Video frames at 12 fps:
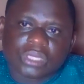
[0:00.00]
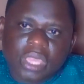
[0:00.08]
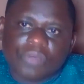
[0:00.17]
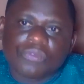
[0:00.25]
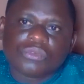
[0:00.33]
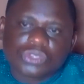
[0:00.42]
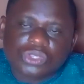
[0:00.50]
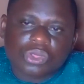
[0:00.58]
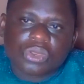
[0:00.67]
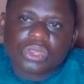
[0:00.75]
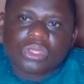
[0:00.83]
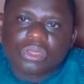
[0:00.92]
careful
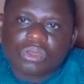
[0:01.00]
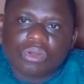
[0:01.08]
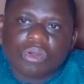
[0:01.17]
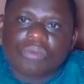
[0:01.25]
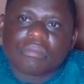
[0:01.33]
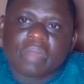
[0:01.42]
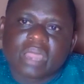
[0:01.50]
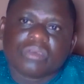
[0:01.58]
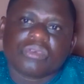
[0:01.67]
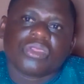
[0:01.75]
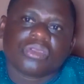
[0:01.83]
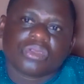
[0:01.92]
studying of
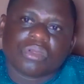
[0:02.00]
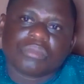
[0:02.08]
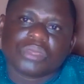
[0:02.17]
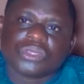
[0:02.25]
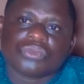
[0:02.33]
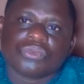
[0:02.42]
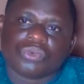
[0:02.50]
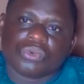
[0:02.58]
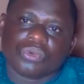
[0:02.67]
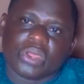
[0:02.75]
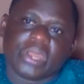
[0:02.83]
macroeconomics will